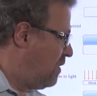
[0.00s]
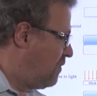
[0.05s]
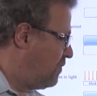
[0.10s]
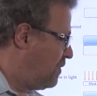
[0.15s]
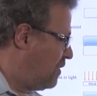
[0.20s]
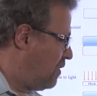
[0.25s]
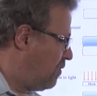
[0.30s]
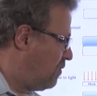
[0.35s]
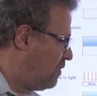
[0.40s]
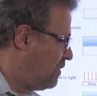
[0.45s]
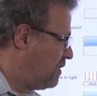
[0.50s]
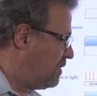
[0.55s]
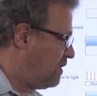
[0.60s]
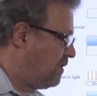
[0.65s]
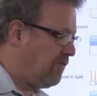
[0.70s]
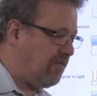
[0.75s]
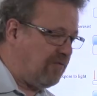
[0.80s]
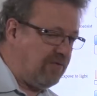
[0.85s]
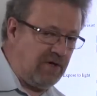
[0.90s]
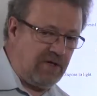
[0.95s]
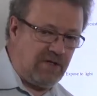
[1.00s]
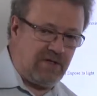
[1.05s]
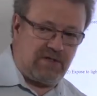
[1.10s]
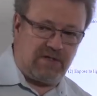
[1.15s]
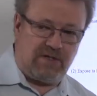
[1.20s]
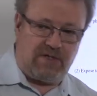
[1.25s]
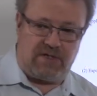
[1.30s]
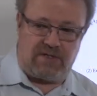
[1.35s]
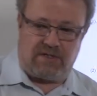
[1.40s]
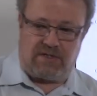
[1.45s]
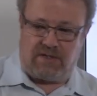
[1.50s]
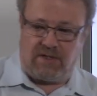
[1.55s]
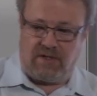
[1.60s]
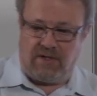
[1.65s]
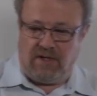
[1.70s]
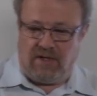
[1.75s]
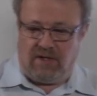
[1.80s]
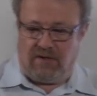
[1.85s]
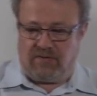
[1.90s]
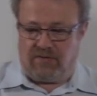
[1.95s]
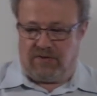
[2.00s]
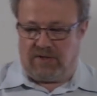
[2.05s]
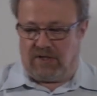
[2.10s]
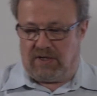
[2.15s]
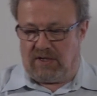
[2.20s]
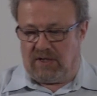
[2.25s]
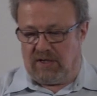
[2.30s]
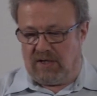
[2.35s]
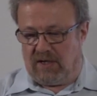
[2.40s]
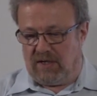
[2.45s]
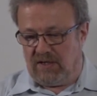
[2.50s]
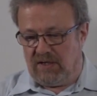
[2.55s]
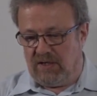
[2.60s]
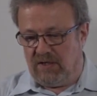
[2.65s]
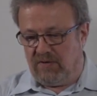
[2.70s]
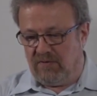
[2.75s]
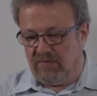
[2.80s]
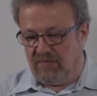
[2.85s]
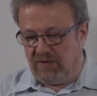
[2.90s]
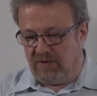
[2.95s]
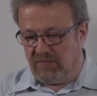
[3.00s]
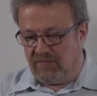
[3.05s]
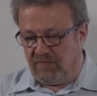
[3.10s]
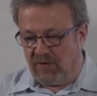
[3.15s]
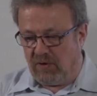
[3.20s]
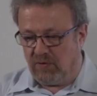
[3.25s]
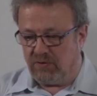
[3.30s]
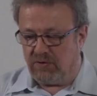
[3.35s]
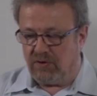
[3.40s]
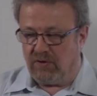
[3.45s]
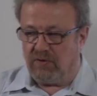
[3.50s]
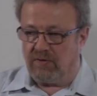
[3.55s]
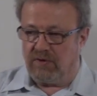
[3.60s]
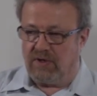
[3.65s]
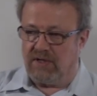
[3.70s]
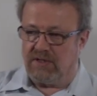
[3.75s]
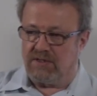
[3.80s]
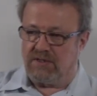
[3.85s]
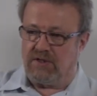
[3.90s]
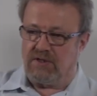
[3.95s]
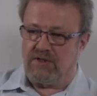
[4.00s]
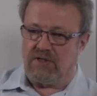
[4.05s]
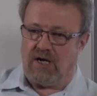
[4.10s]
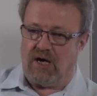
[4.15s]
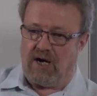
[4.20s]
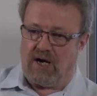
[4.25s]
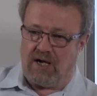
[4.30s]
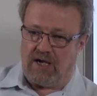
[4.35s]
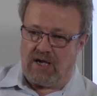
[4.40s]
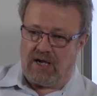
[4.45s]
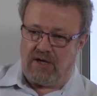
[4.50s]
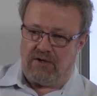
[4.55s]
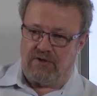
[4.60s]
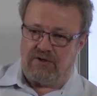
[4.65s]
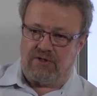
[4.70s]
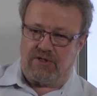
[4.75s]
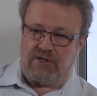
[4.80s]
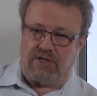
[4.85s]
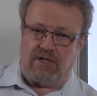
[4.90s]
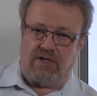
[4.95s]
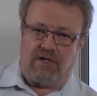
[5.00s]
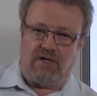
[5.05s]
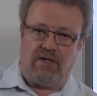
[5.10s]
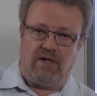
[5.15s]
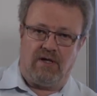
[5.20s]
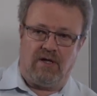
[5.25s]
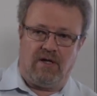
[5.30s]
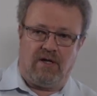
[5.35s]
The only difference is the EUV photon has such a high energy